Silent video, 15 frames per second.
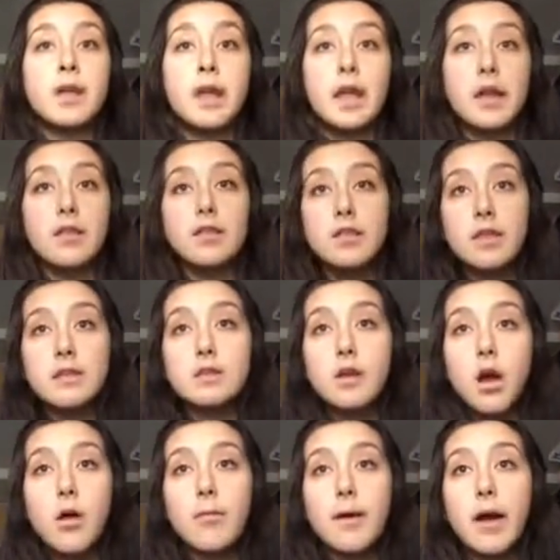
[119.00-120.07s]
And this
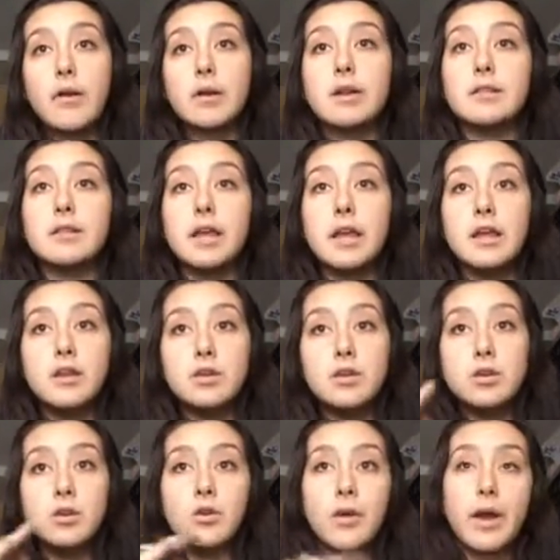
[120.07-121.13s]
compound can lead
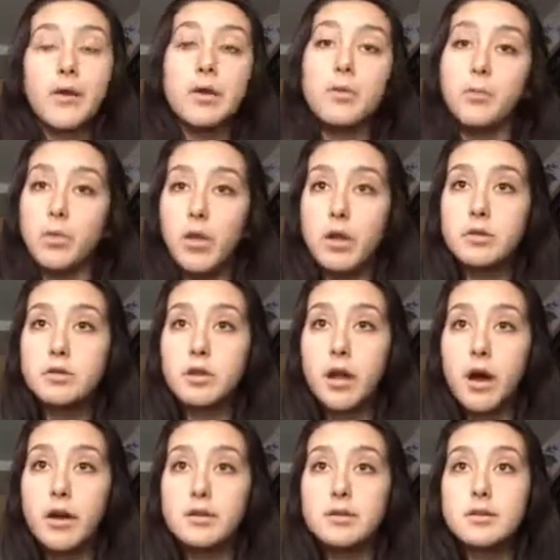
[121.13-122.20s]
to arterial blood
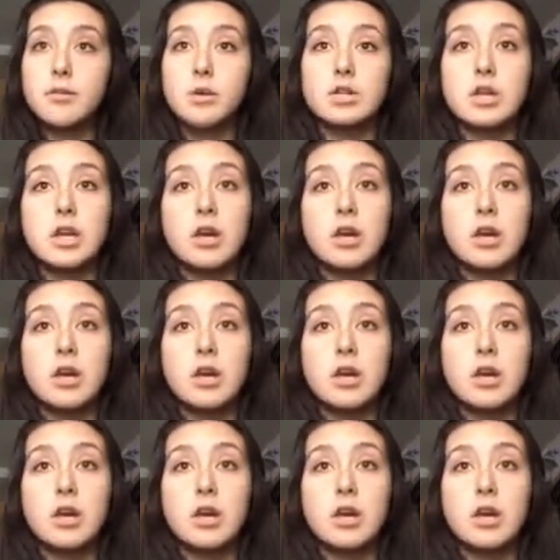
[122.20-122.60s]
clots, which